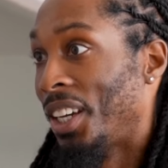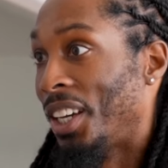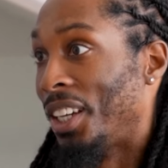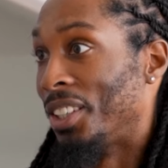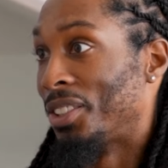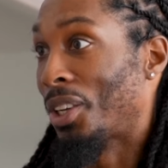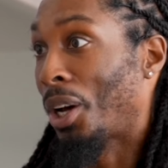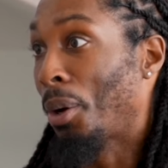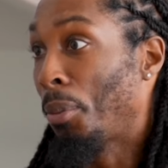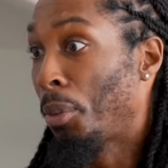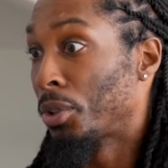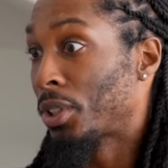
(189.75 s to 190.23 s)

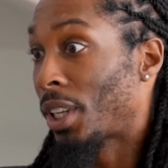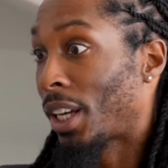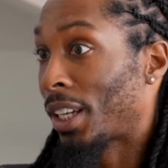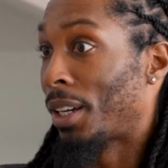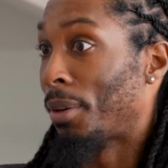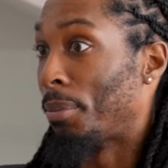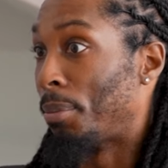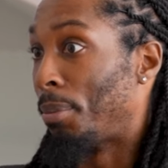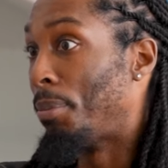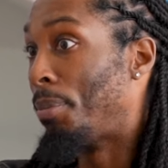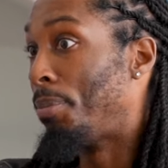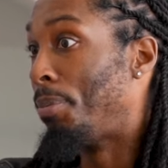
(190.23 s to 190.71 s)
it's almost
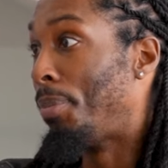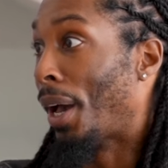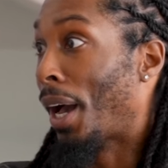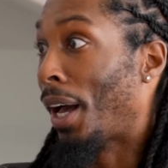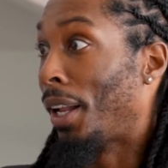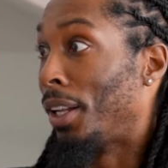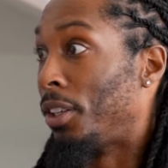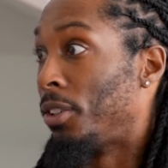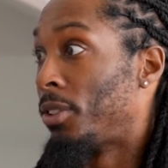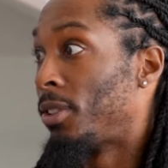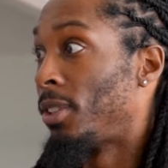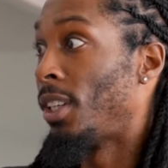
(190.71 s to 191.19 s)
like a
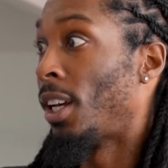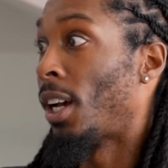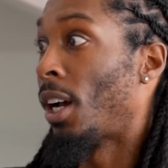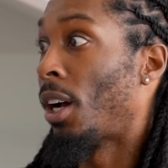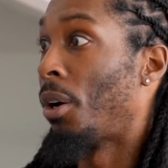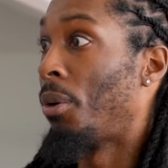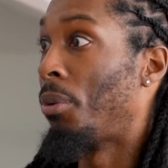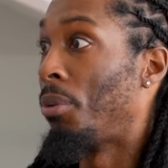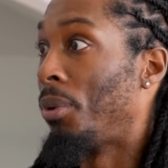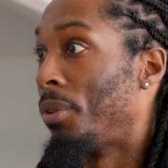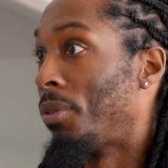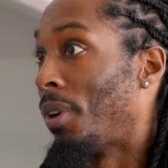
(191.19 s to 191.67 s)
balance
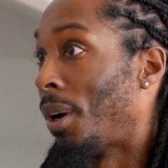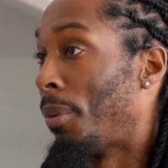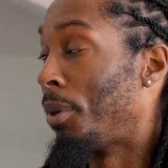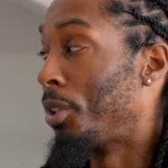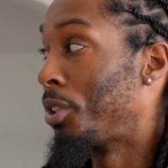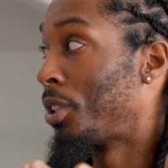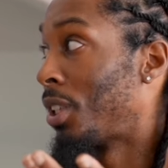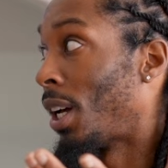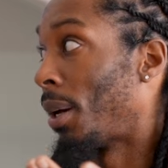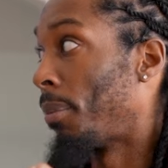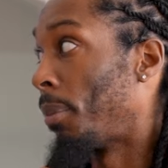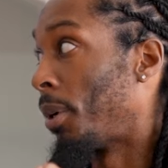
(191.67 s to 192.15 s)
now with how
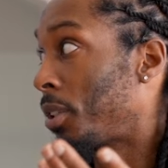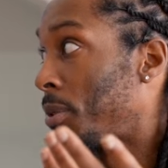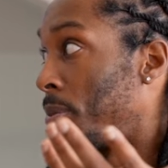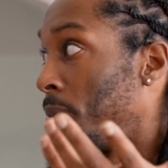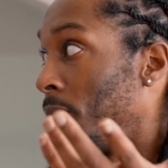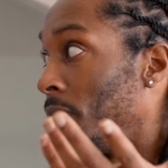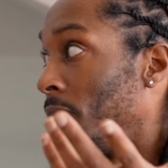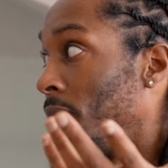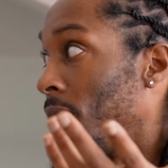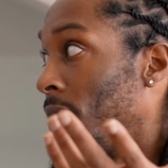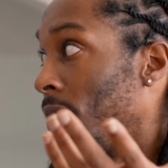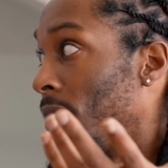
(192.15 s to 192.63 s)
much time I
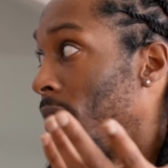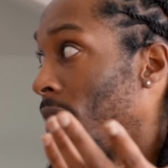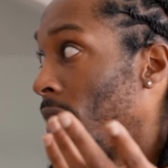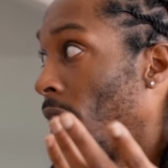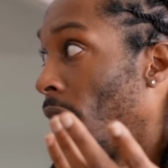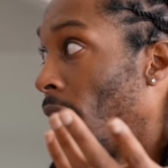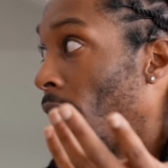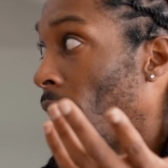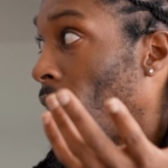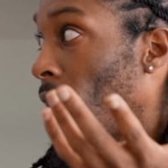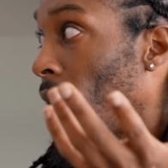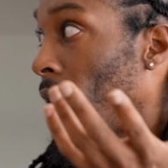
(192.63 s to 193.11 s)
spend
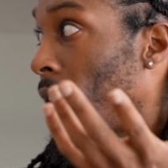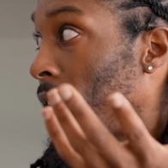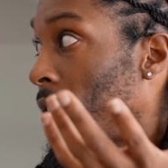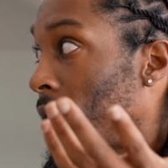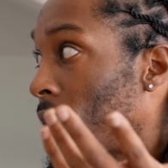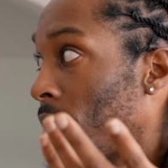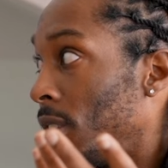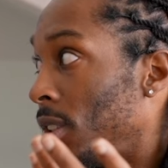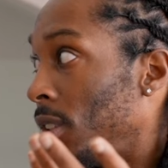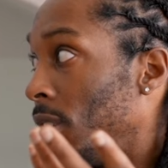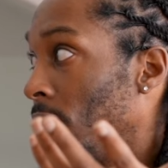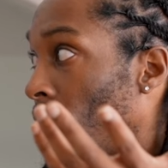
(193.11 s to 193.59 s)

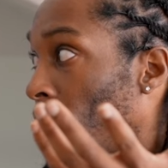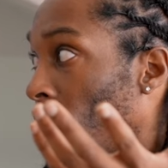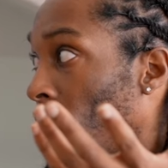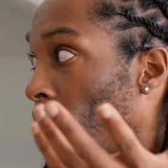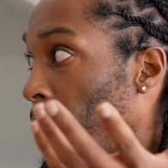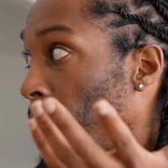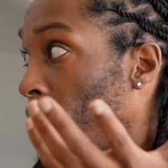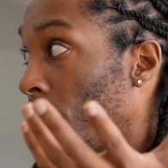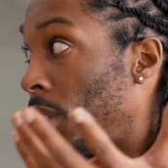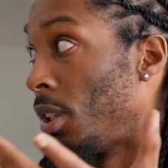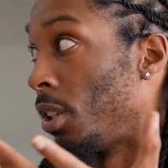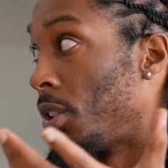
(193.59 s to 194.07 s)
as
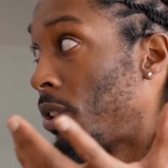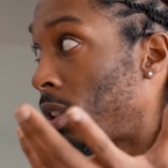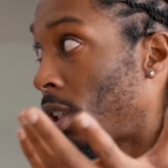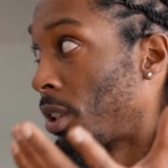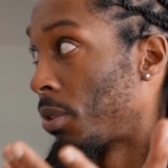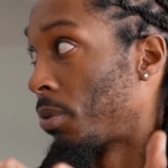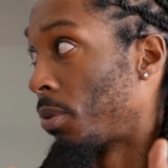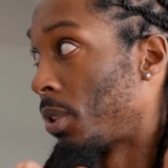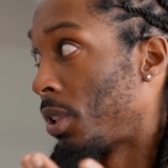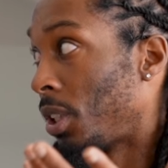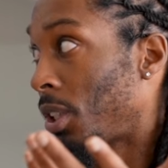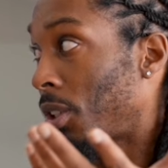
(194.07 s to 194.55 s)
uh, within the
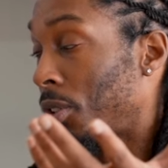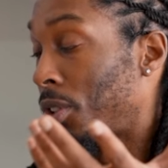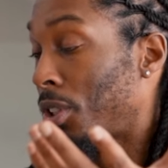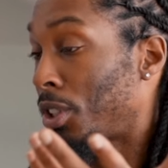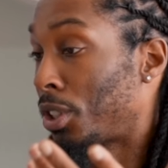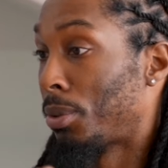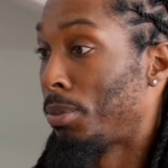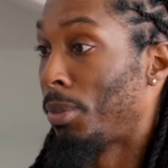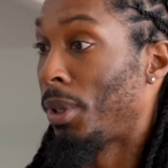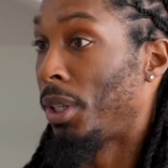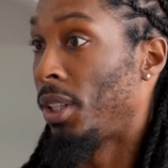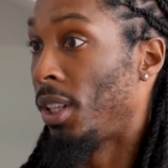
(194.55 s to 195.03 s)
Salesforce
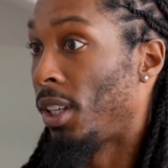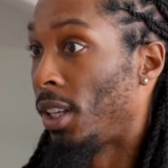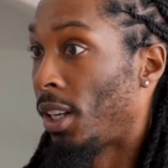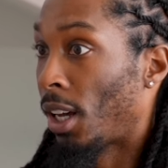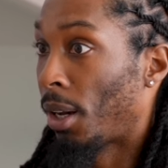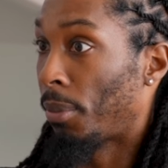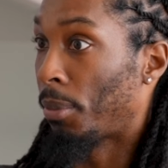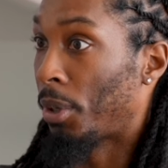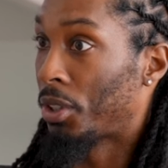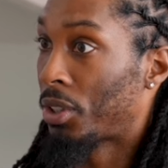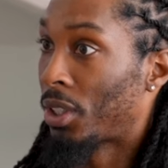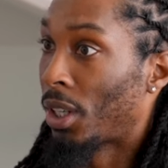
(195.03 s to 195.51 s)
ecosystem, and then
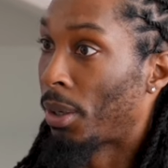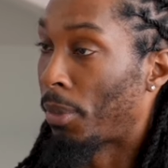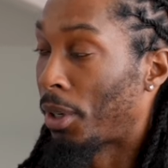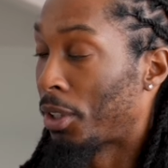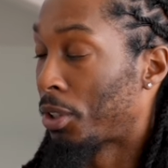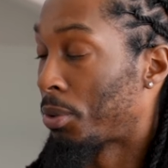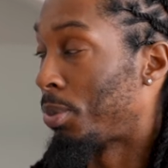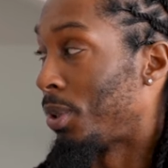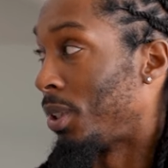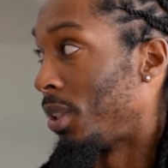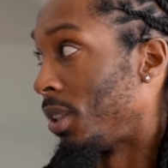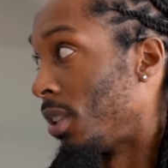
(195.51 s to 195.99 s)
how much time
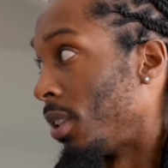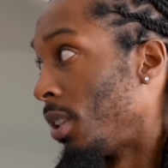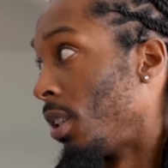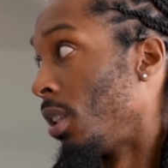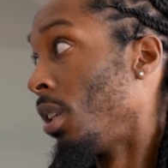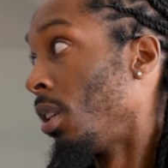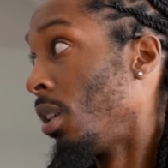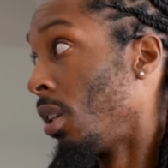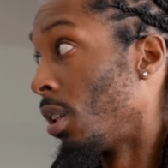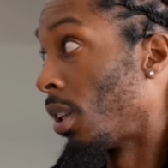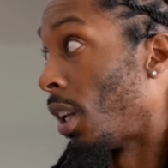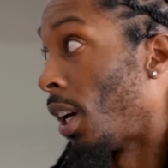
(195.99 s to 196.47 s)
I spend
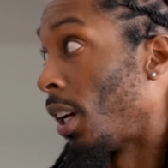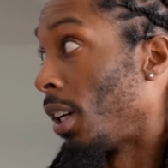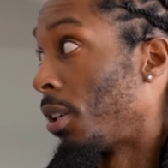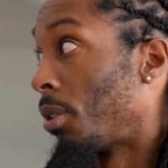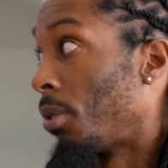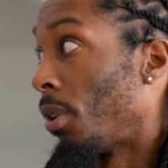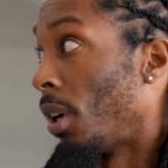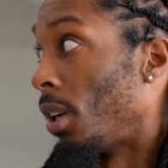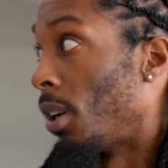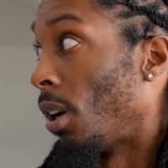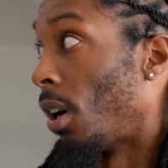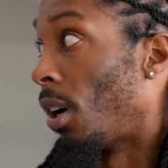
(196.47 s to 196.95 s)
like
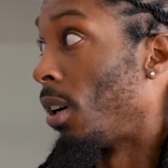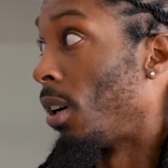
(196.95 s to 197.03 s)
creating